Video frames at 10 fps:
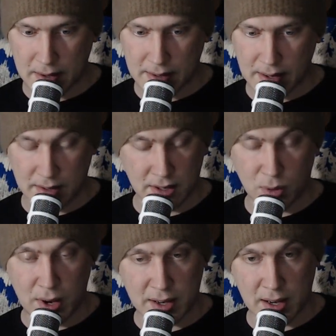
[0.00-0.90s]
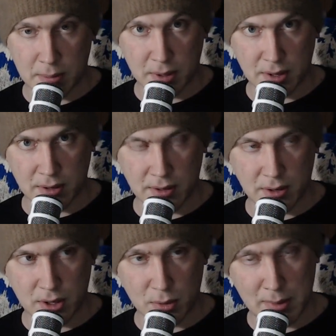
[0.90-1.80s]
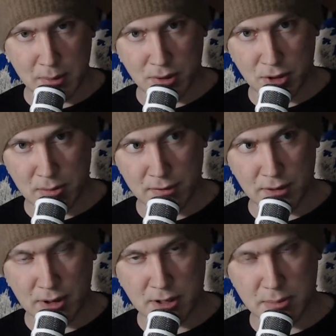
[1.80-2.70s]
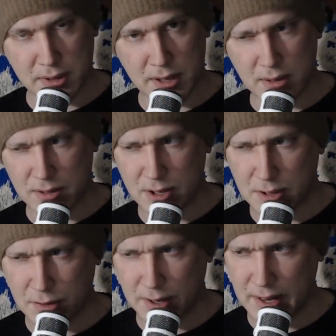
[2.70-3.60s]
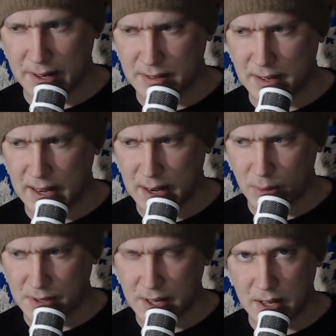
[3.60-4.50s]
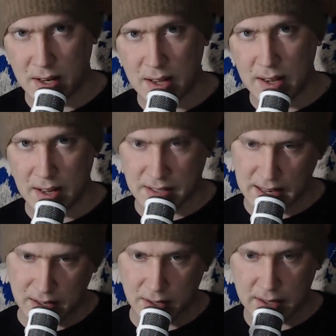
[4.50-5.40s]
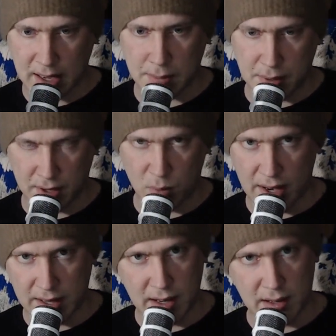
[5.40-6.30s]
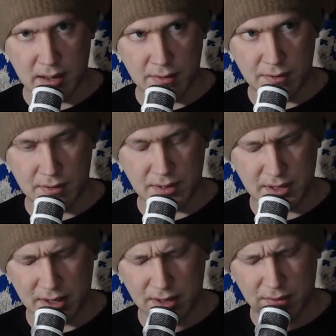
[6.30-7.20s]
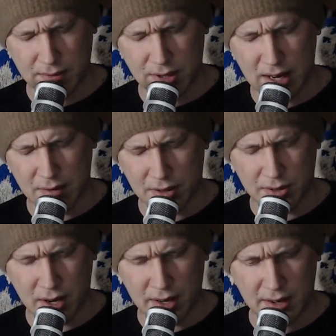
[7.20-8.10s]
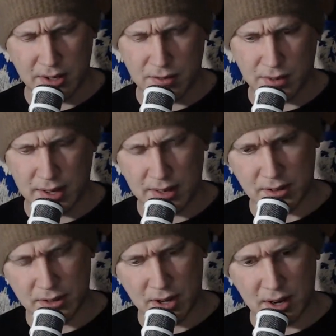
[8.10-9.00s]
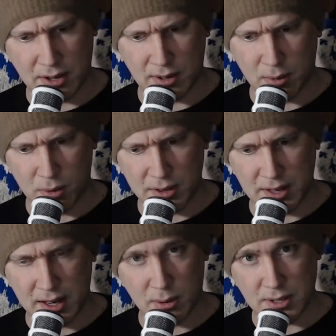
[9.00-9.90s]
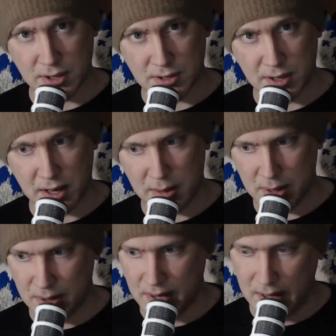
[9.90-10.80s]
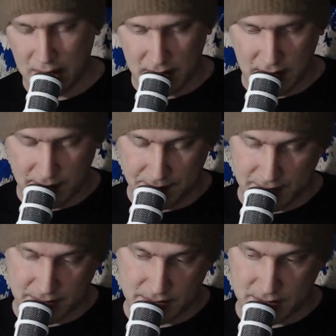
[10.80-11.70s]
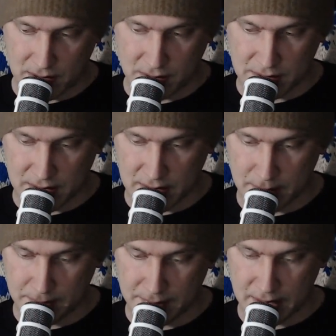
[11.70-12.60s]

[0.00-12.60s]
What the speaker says: and then you wake up and you can remember the dream at first, but then you start to forget. It's like, how was that? It's kind of like that, but in waking life. It's like you have a thought and then you forget the thought, and you're like, what the heck was I just thinking about? It's all the time.